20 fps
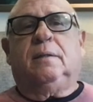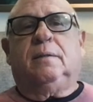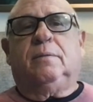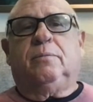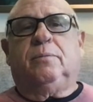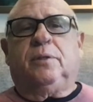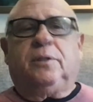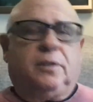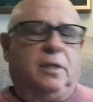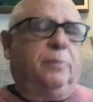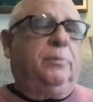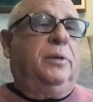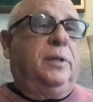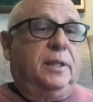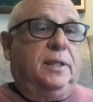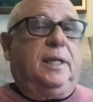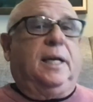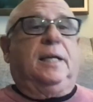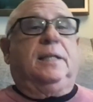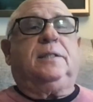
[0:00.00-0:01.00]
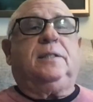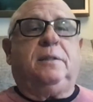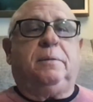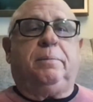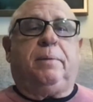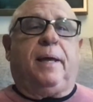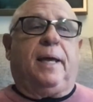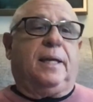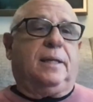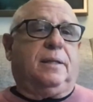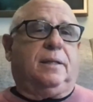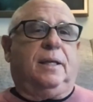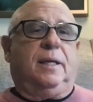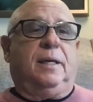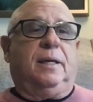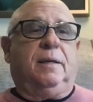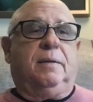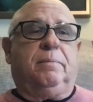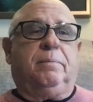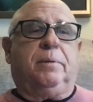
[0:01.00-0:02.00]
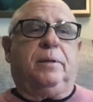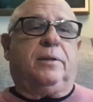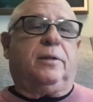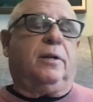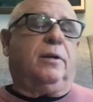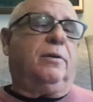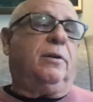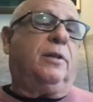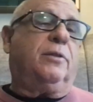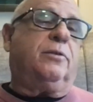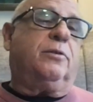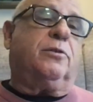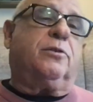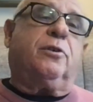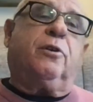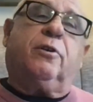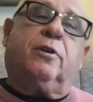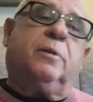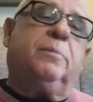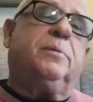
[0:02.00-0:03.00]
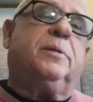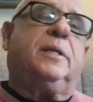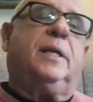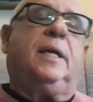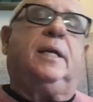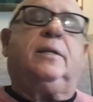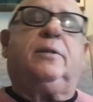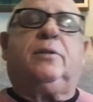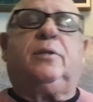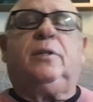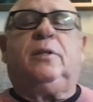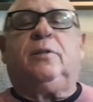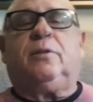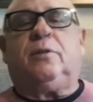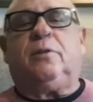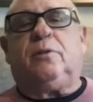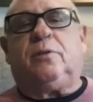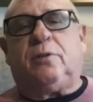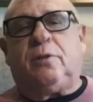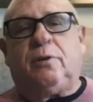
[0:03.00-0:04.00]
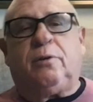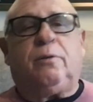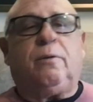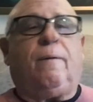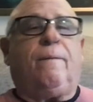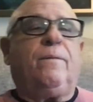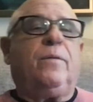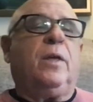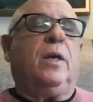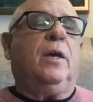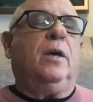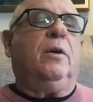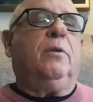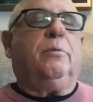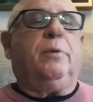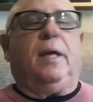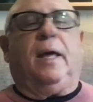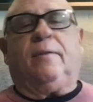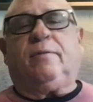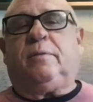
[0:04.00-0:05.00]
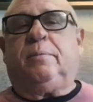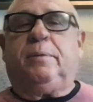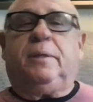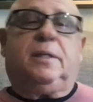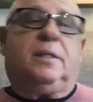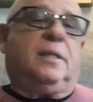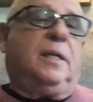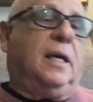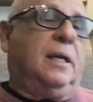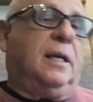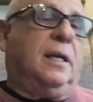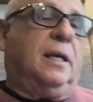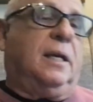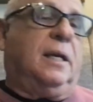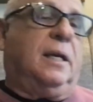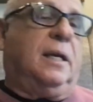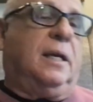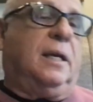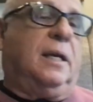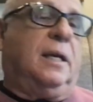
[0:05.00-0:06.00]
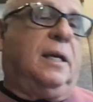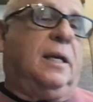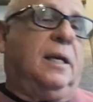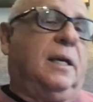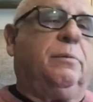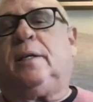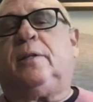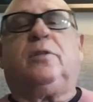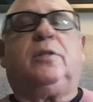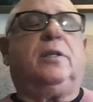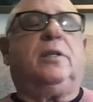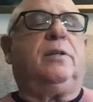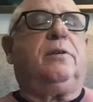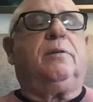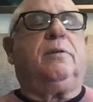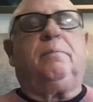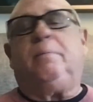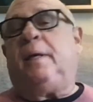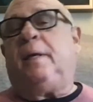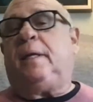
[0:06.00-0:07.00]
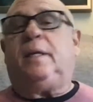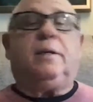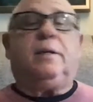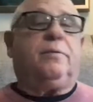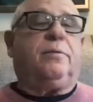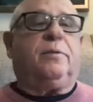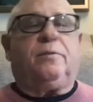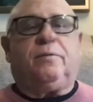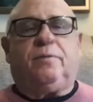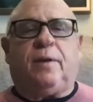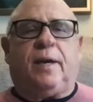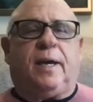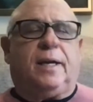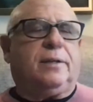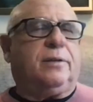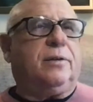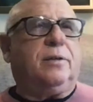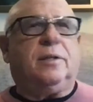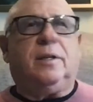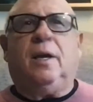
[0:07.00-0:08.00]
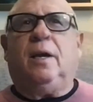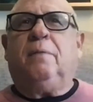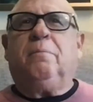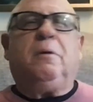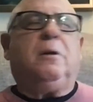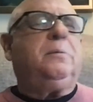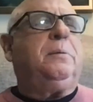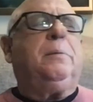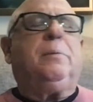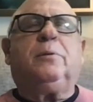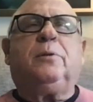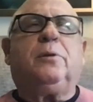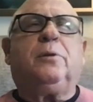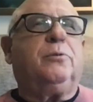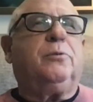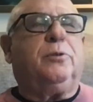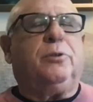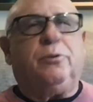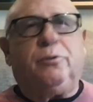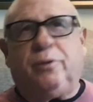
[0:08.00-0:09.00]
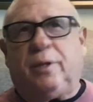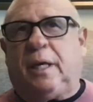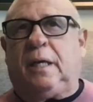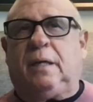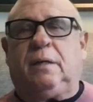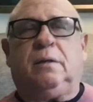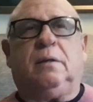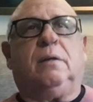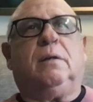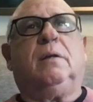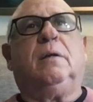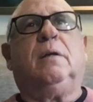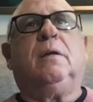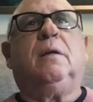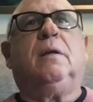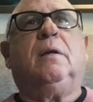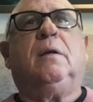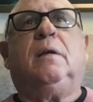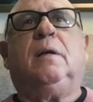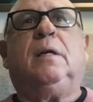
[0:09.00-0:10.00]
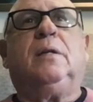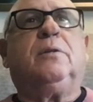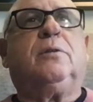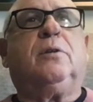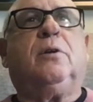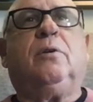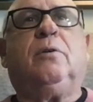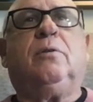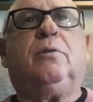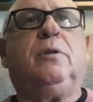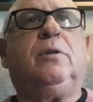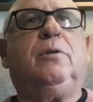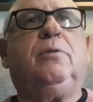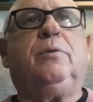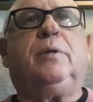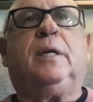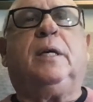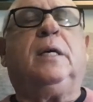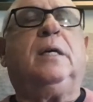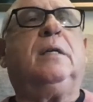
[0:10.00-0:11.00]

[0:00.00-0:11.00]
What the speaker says: when someone does the bad thing, but there are other circumstances, and so we have to be subtle, we've got to consider many different factors. Most people don't do that. And so you